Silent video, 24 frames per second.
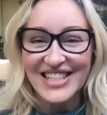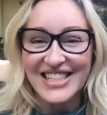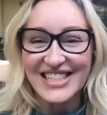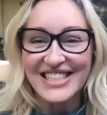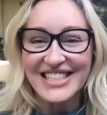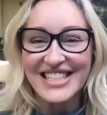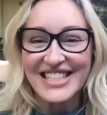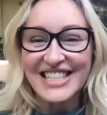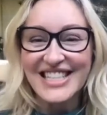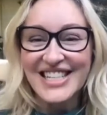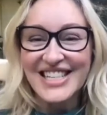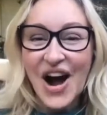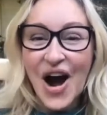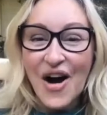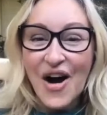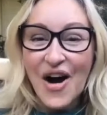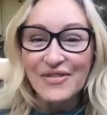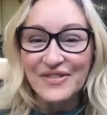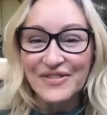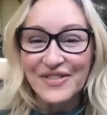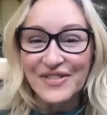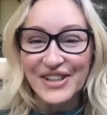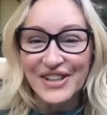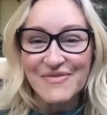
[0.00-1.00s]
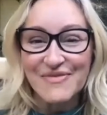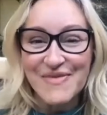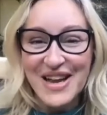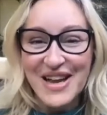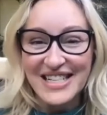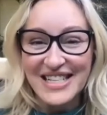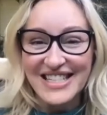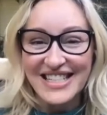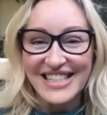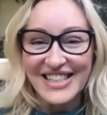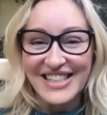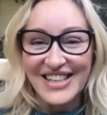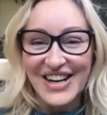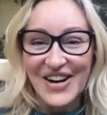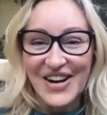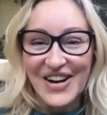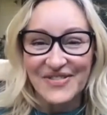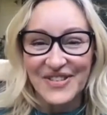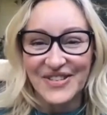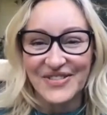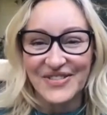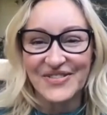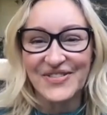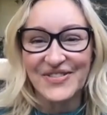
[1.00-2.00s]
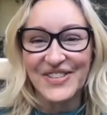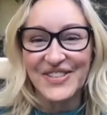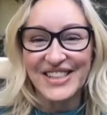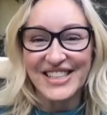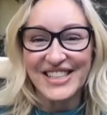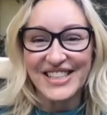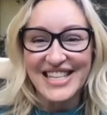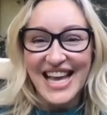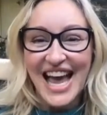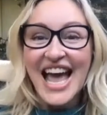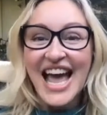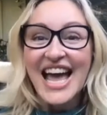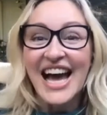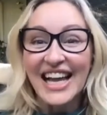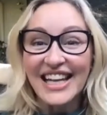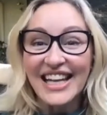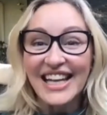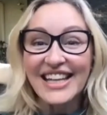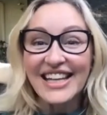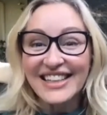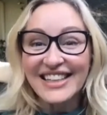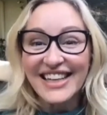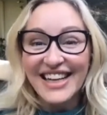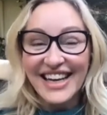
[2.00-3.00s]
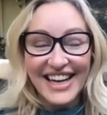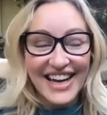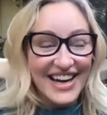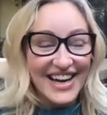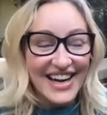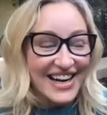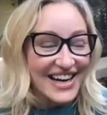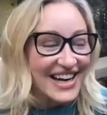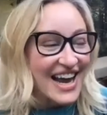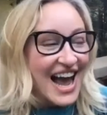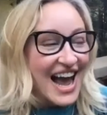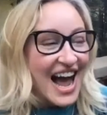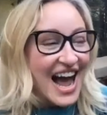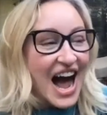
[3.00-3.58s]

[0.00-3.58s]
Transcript: It doesn't often feel amazing. It often feels a little chaotic.